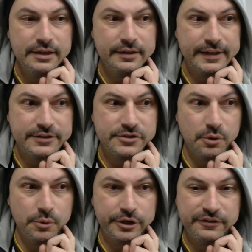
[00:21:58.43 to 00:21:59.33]
That's not
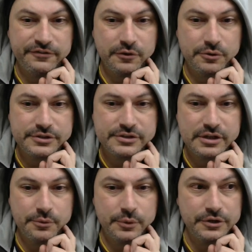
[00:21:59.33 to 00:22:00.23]
working for us,
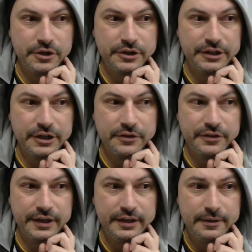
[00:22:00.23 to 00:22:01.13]
so we're not going to go
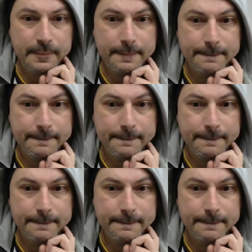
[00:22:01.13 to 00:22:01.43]
there.